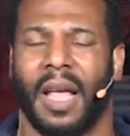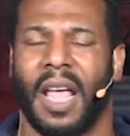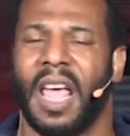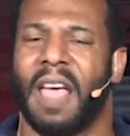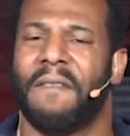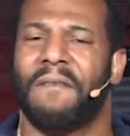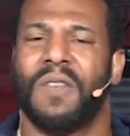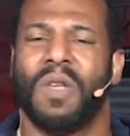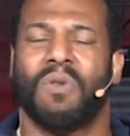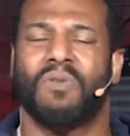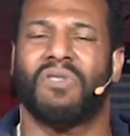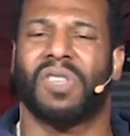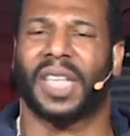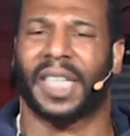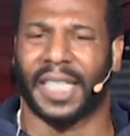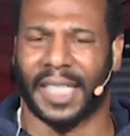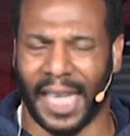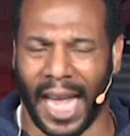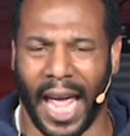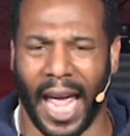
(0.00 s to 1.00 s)
If you
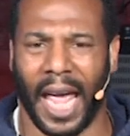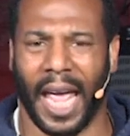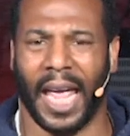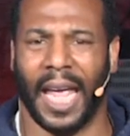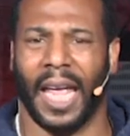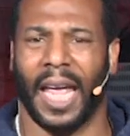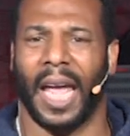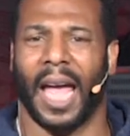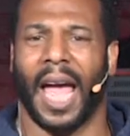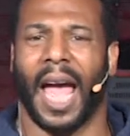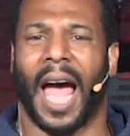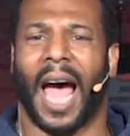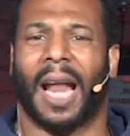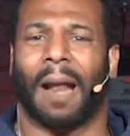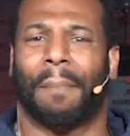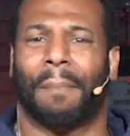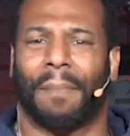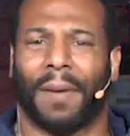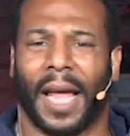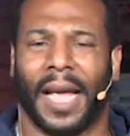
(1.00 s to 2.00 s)
stay at a
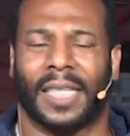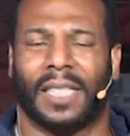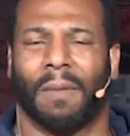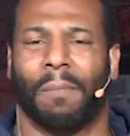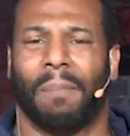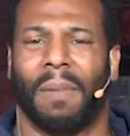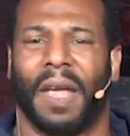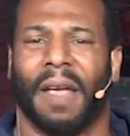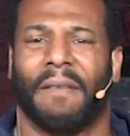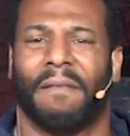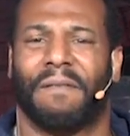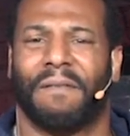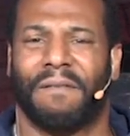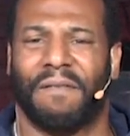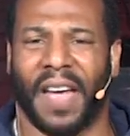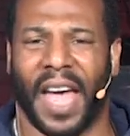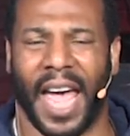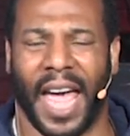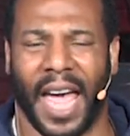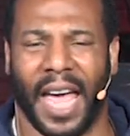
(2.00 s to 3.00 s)
place of being
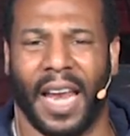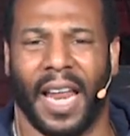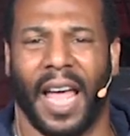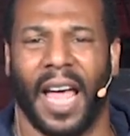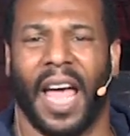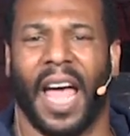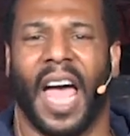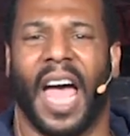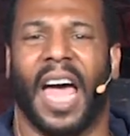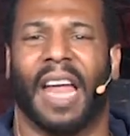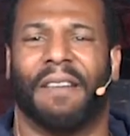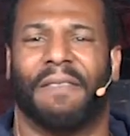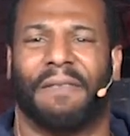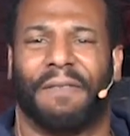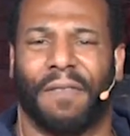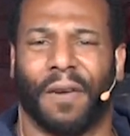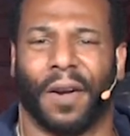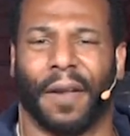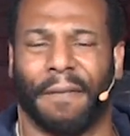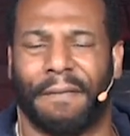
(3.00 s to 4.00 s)
fed and
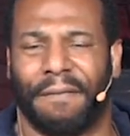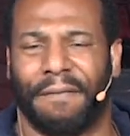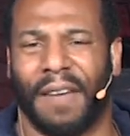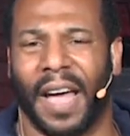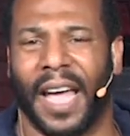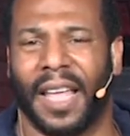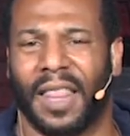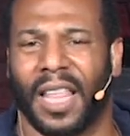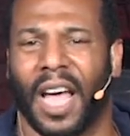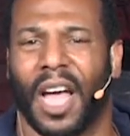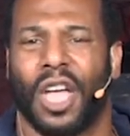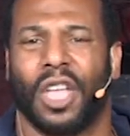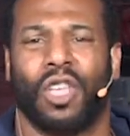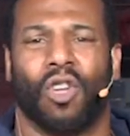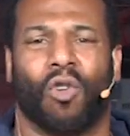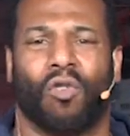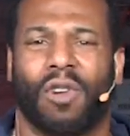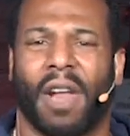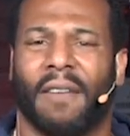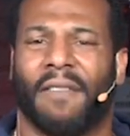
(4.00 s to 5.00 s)
full of faith,
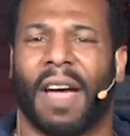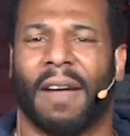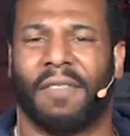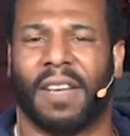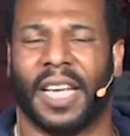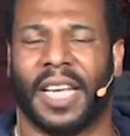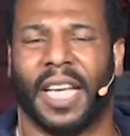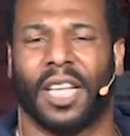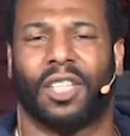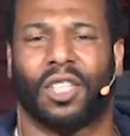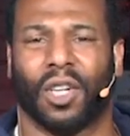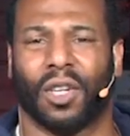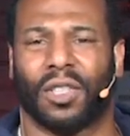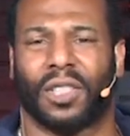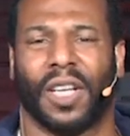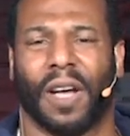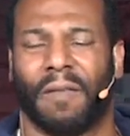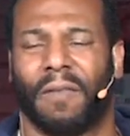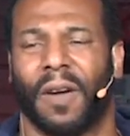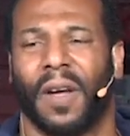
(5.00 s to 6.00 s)
you'll never have to get
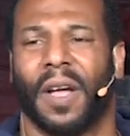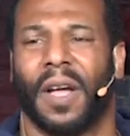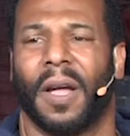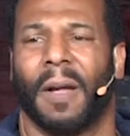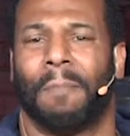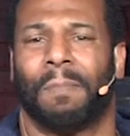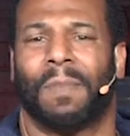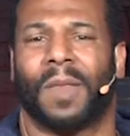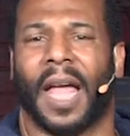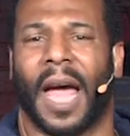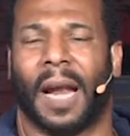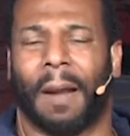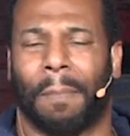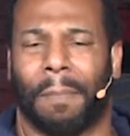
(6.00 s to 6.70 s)
yourself at a